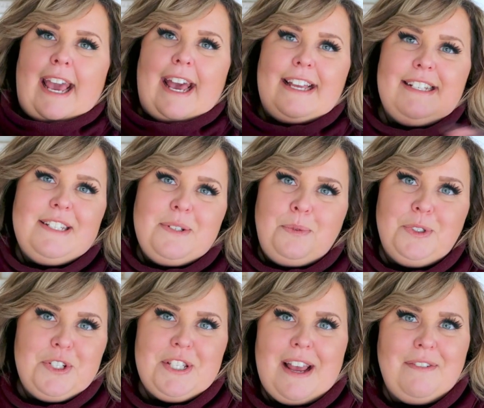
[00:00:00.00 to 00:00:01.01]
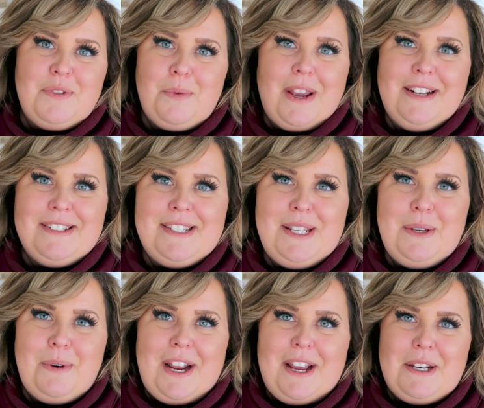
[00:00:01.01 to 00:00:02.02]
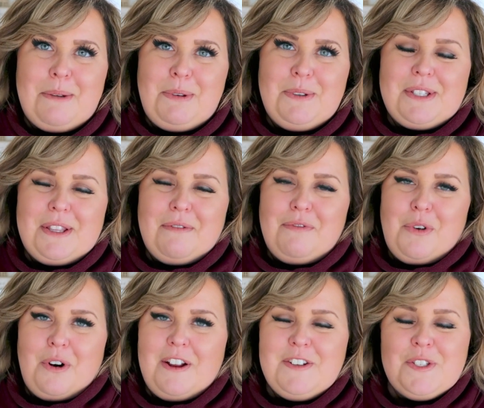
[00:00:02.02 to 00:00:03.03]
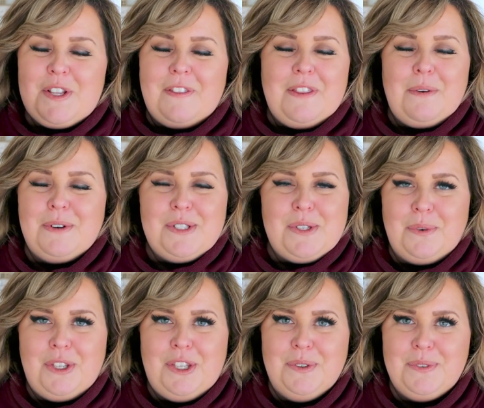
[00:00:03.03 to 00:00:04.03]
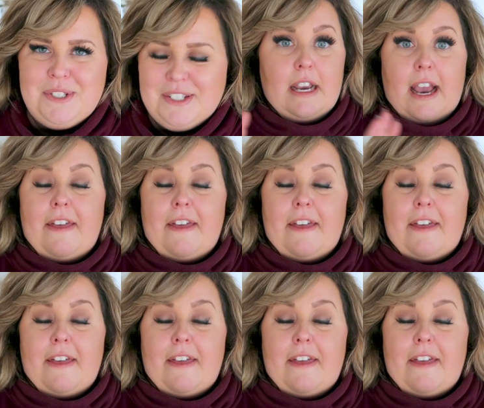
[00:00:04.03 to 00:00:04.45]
and we'll just have to wait and see what I end up using them for. I just thought they were so cute.